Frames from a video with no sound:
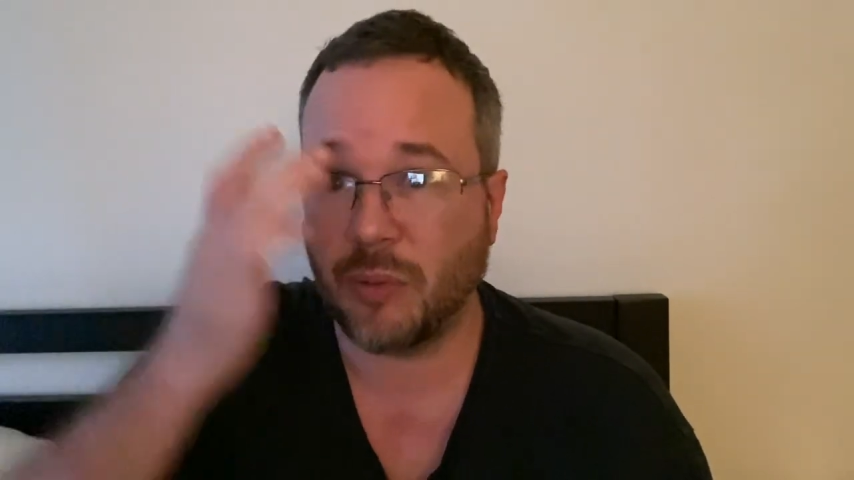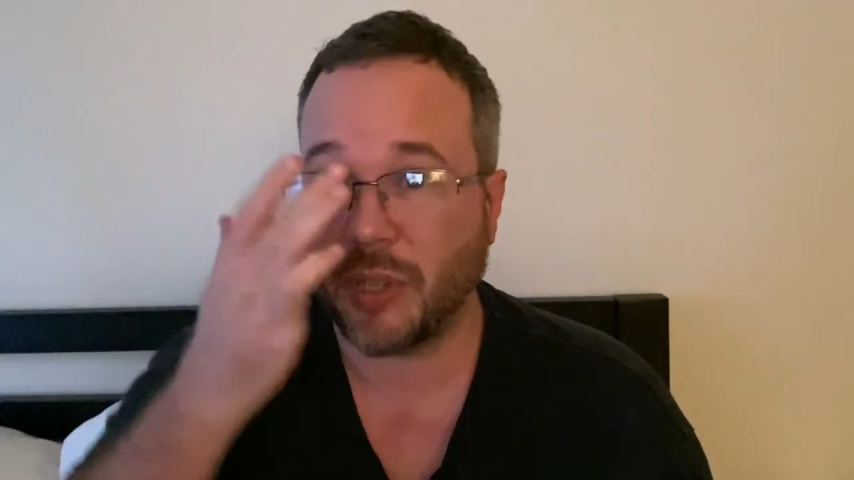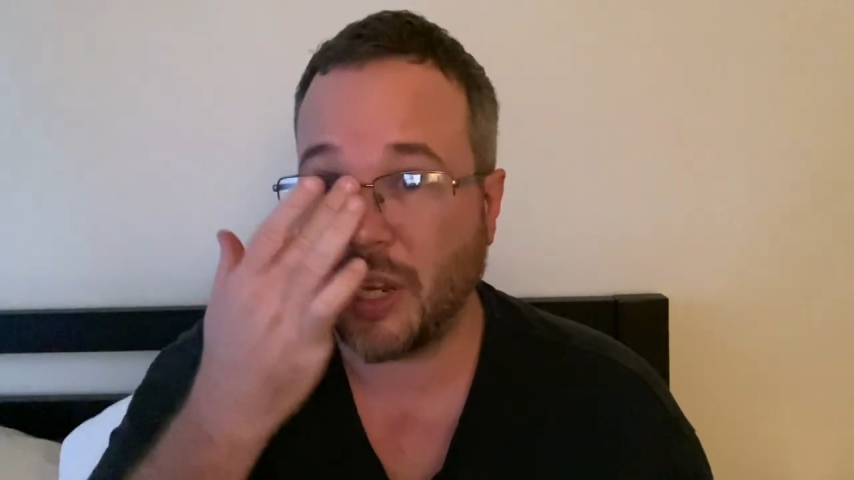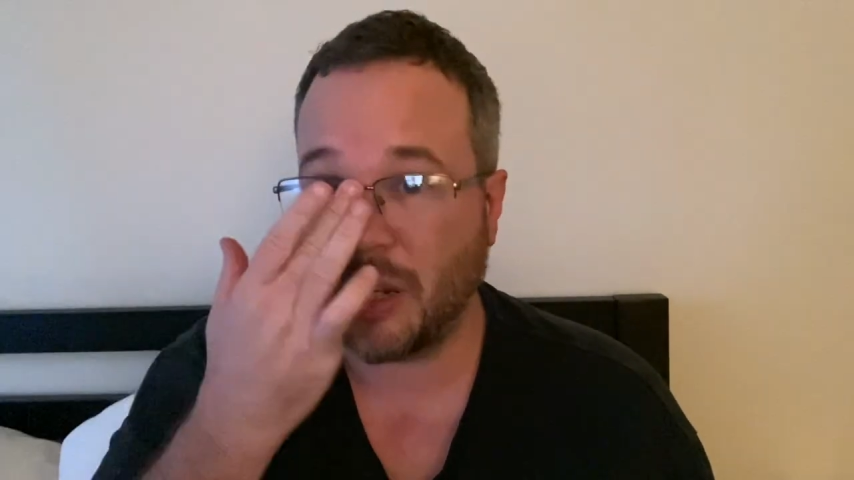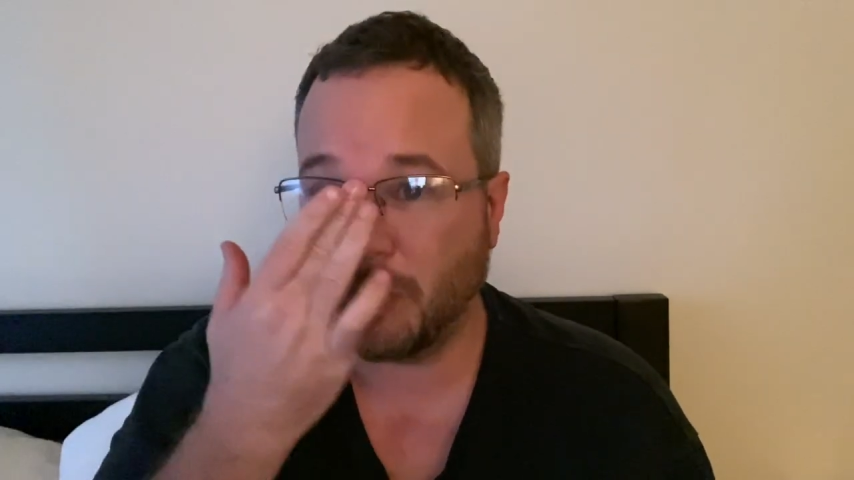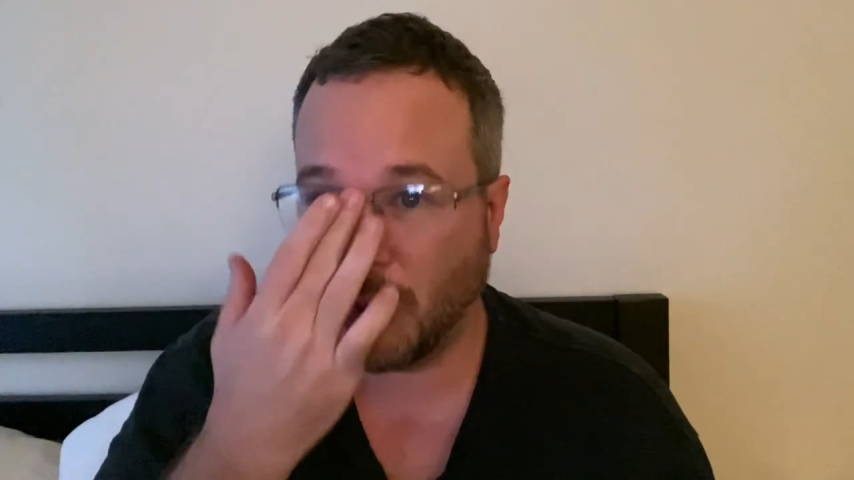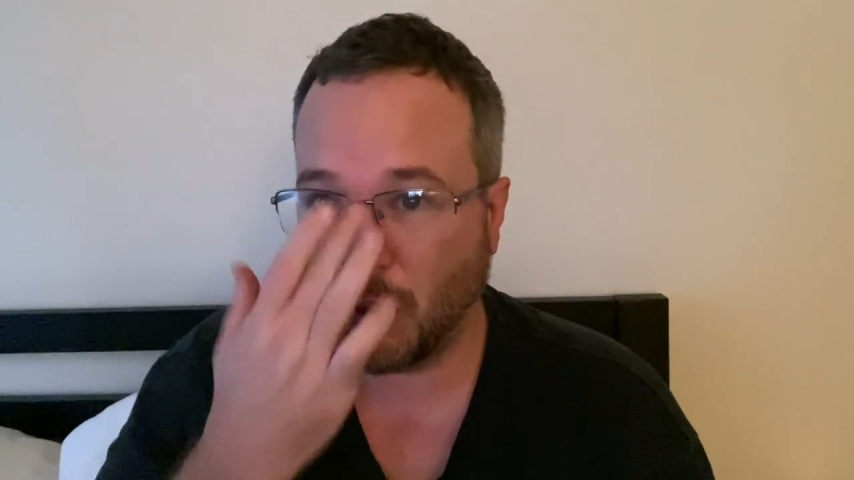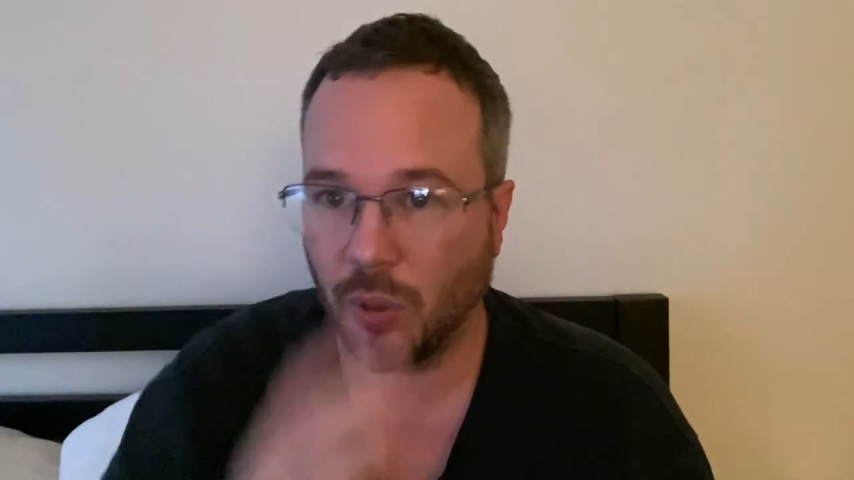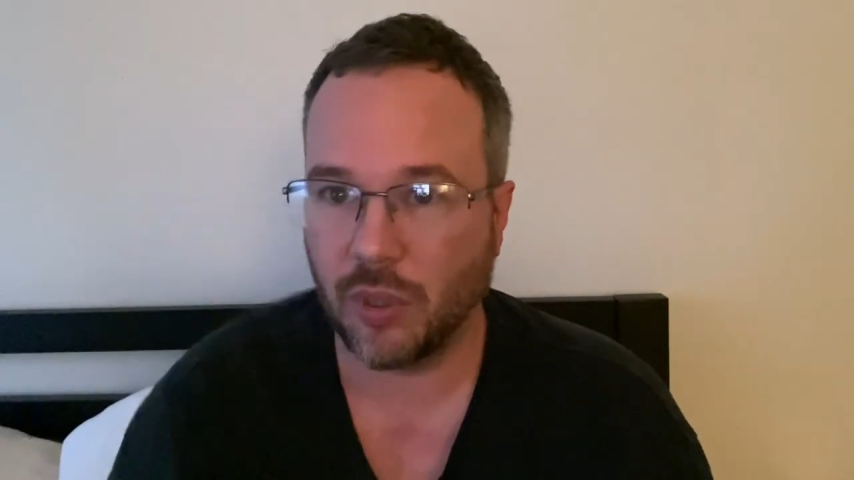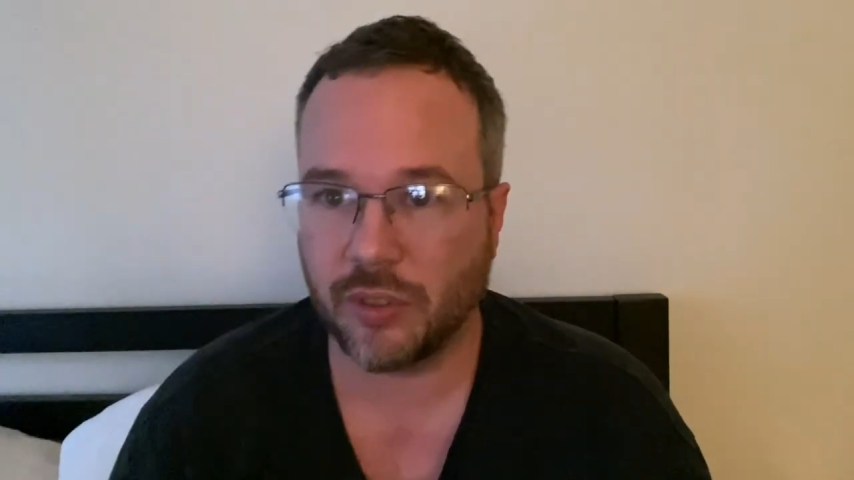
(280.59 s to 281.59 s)
with eight
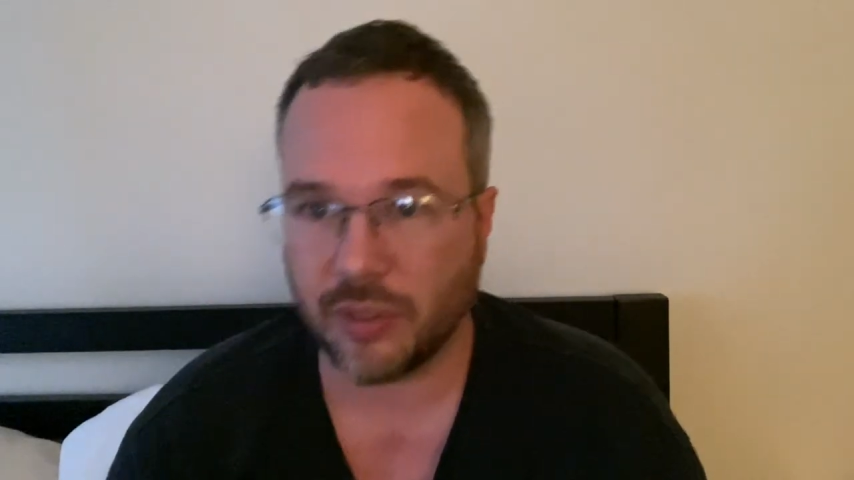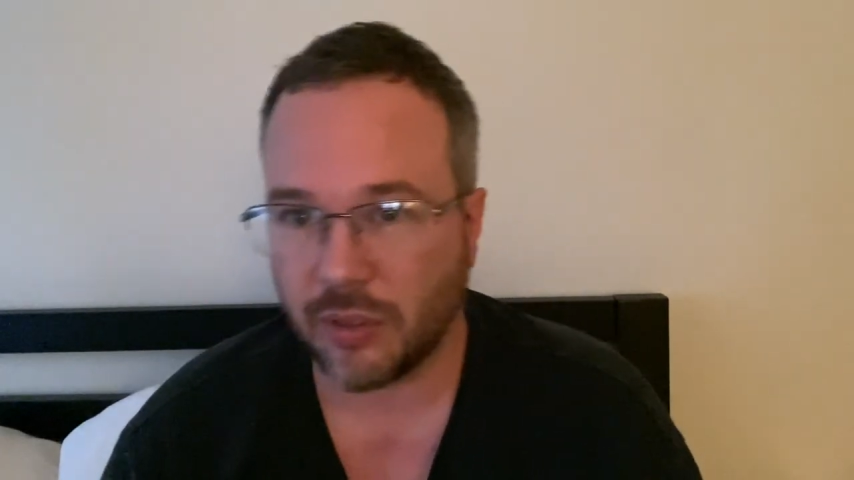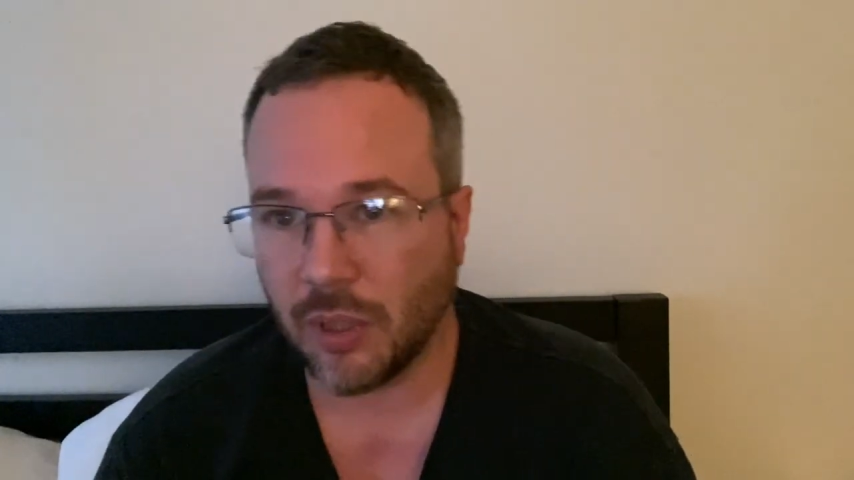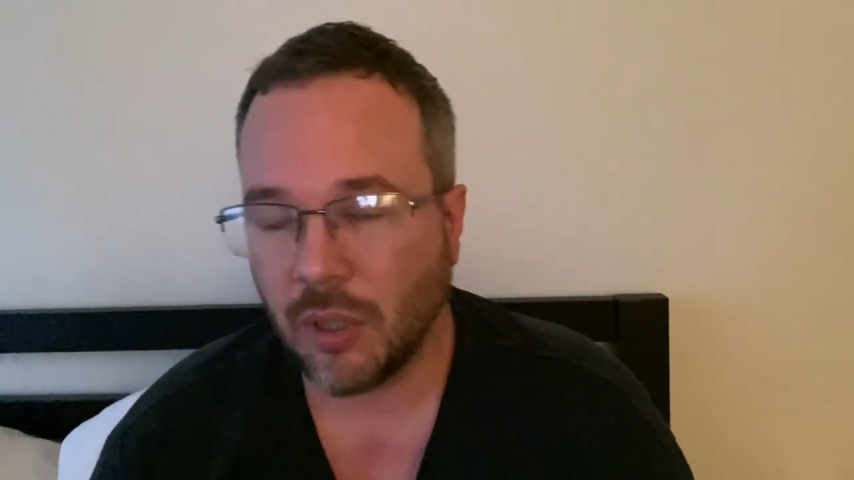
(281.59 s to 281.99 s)
boards and